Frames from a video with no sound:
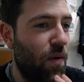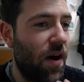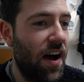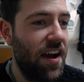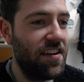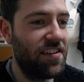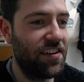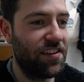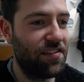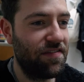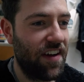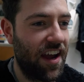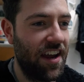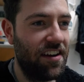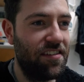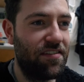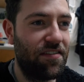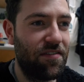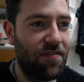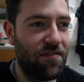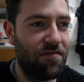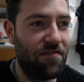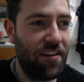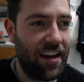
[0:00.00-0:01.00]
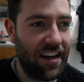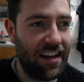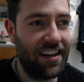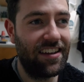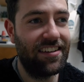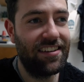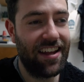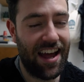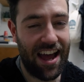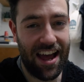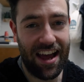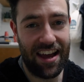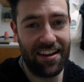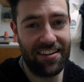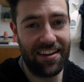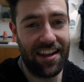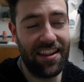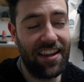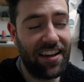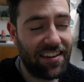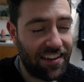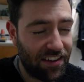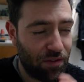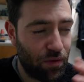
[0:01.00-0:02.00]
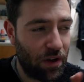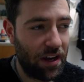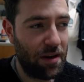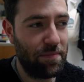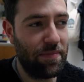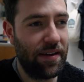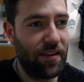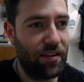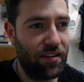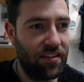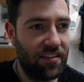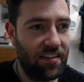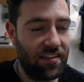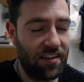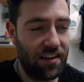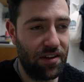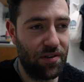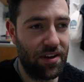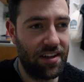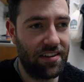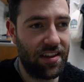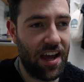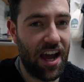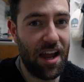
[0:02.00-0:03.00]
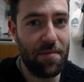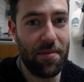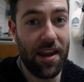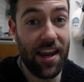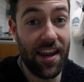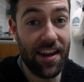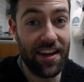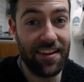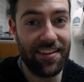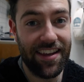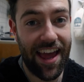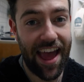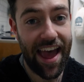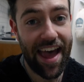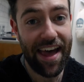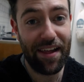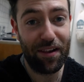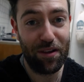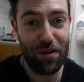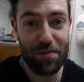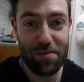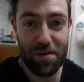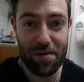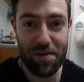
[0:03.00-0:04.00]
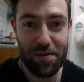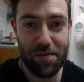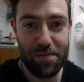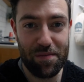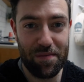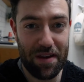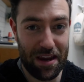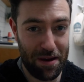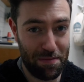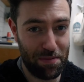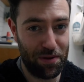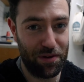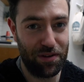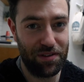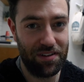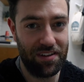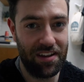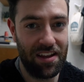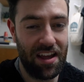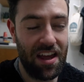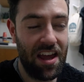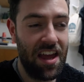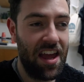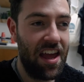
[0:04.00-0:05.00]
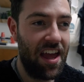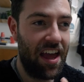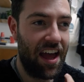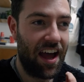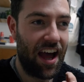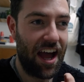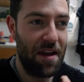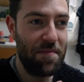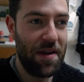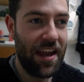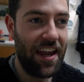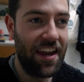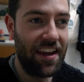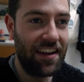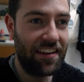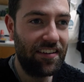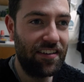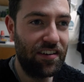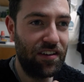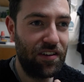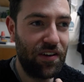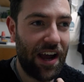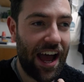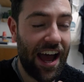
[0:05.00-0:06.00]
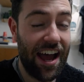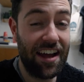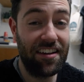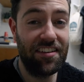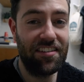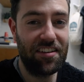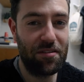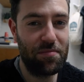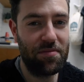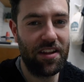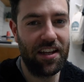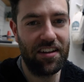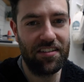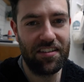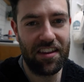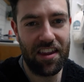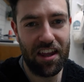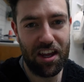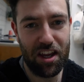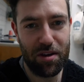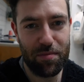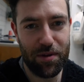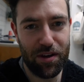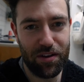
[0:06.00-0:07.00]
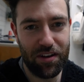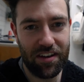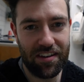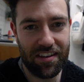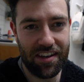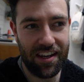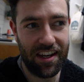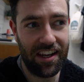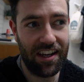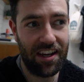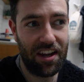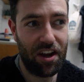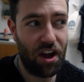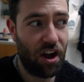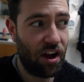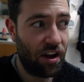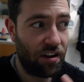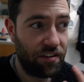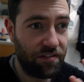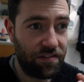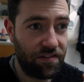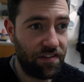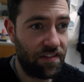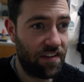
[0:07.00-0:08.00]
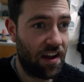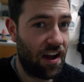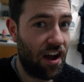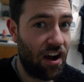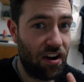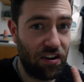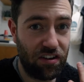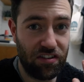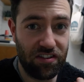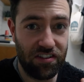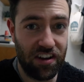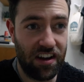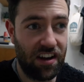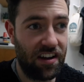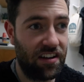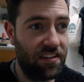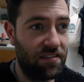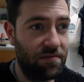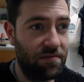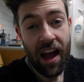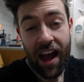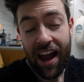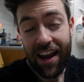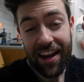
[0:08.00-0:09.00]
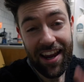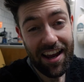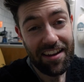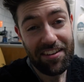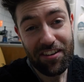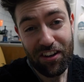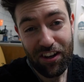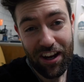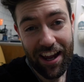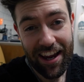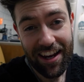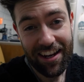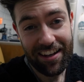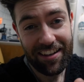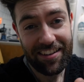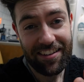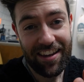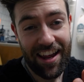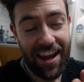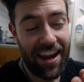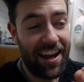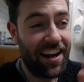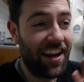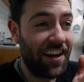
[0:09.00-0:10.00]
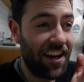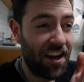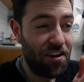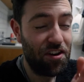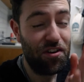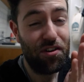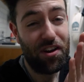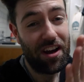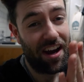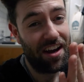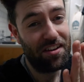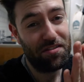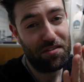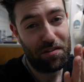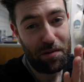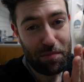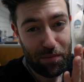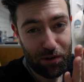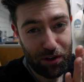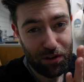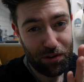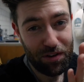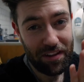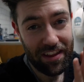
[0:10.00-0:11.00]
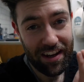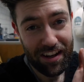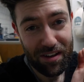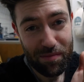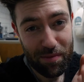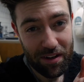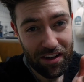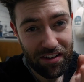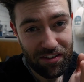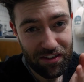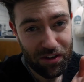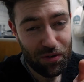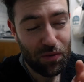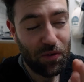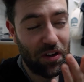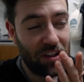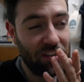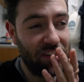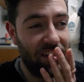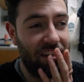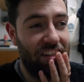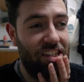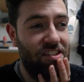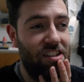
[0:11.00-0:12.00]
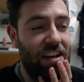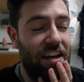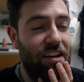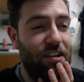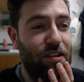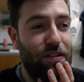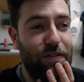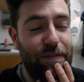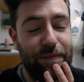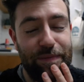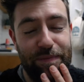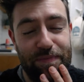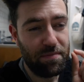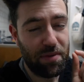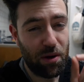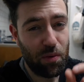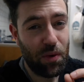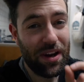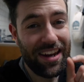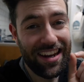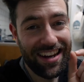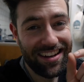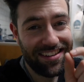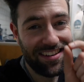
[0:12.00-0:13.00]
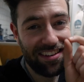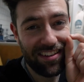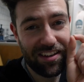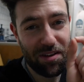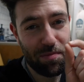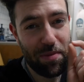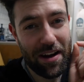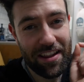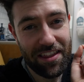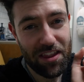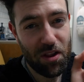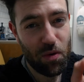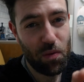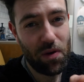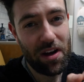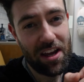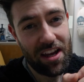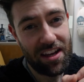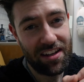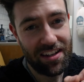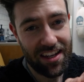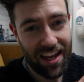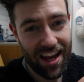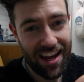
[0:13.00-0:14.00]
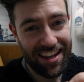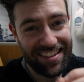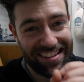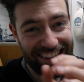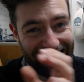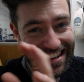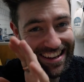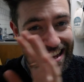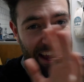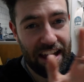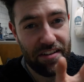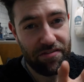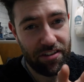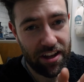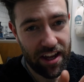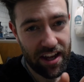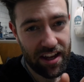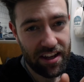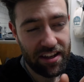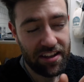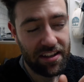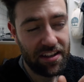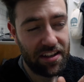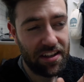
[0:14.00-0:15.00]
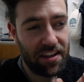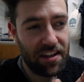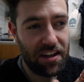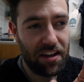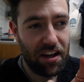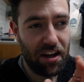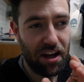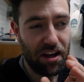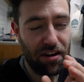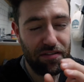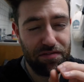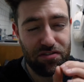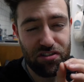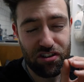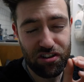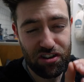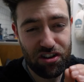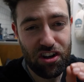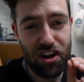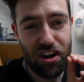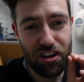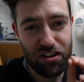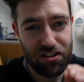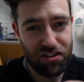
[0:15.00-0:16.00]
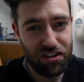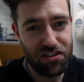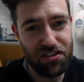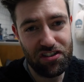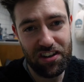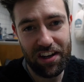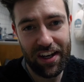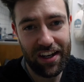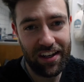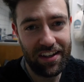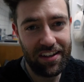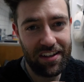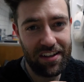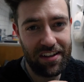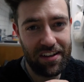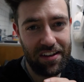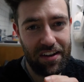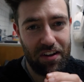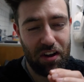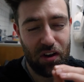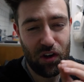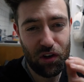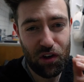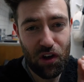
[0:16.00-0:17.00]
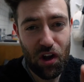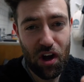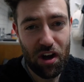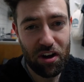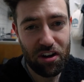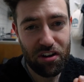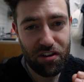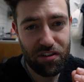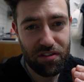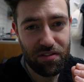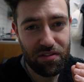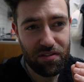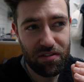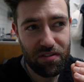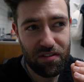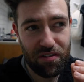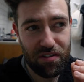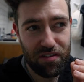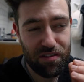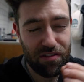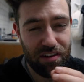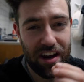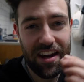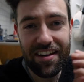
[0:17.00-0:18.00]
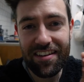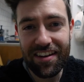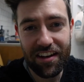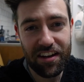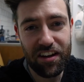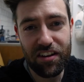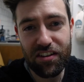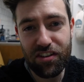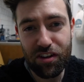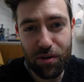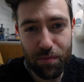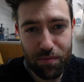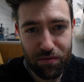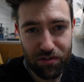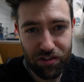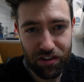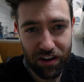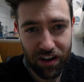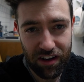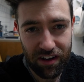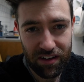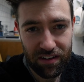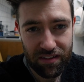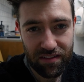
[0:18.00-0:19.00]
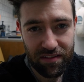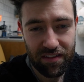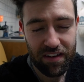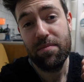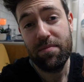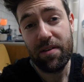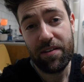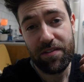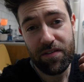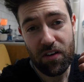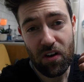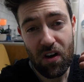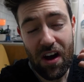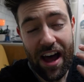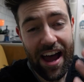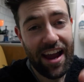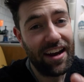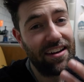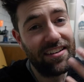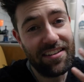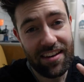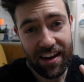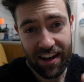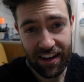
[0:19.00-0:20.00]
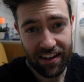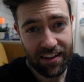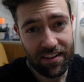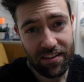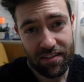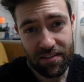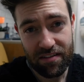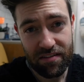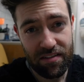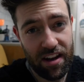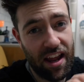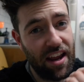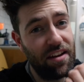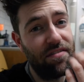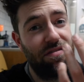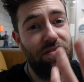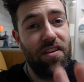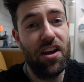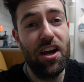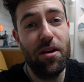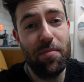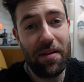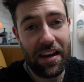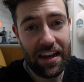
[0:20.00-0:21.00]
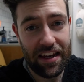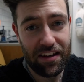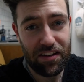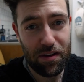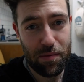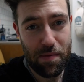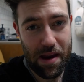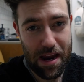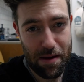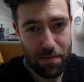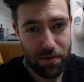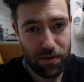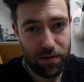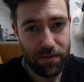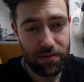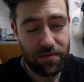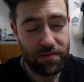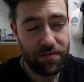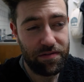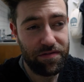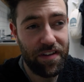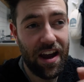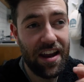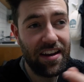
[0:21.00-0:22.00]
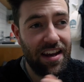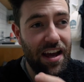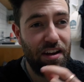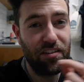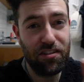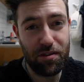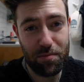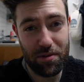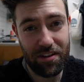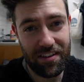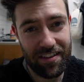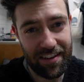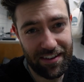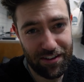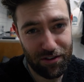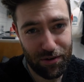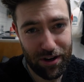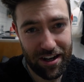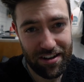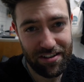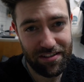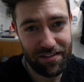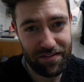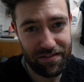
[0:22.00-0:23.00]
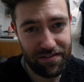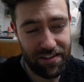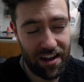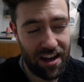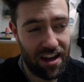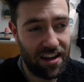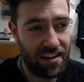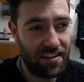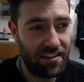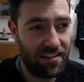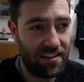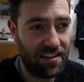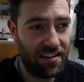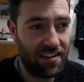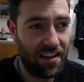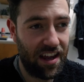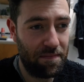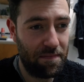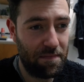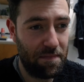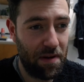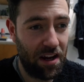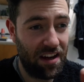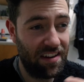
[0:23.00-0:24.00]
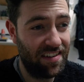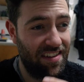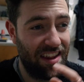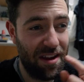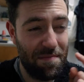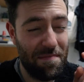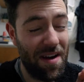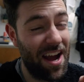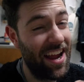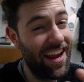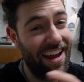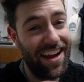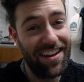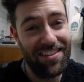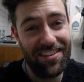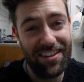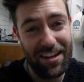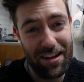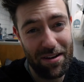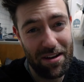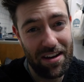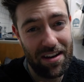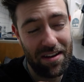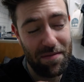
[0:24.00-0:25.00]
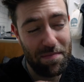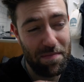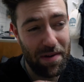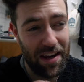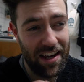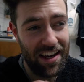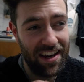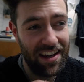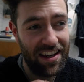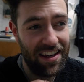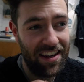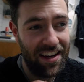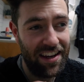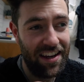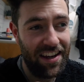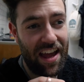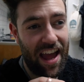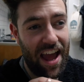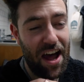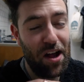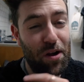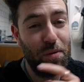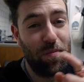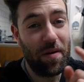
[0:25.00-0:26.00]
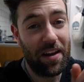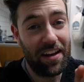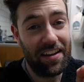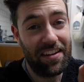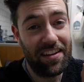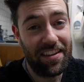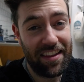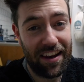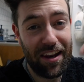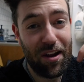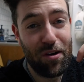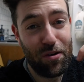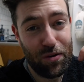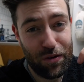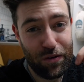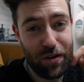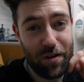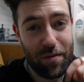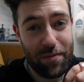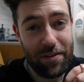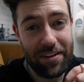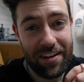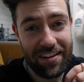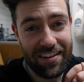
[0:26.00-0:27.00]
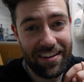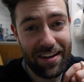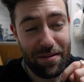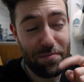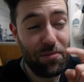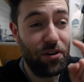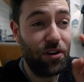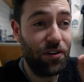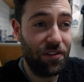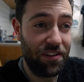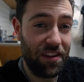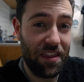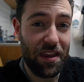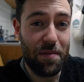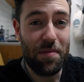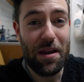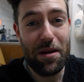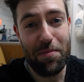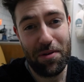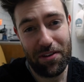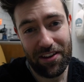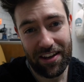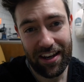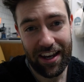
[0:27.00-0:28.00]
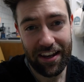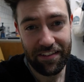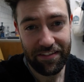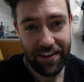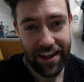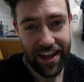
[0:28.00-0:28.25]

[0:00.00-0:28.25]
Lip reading: what I just find really sad, and this is what it builds to, is that I'm here to help people. I'm here to add something to the community of Oxshott. I guess all I can say, and I know you guys are on board with this because you watch this channel, but we need to spread the word, guys, together of just not judging or not creating an assumption before acting, like verbally to people. Find out someone's situation first, because they might actually be helping the local community more than the people that live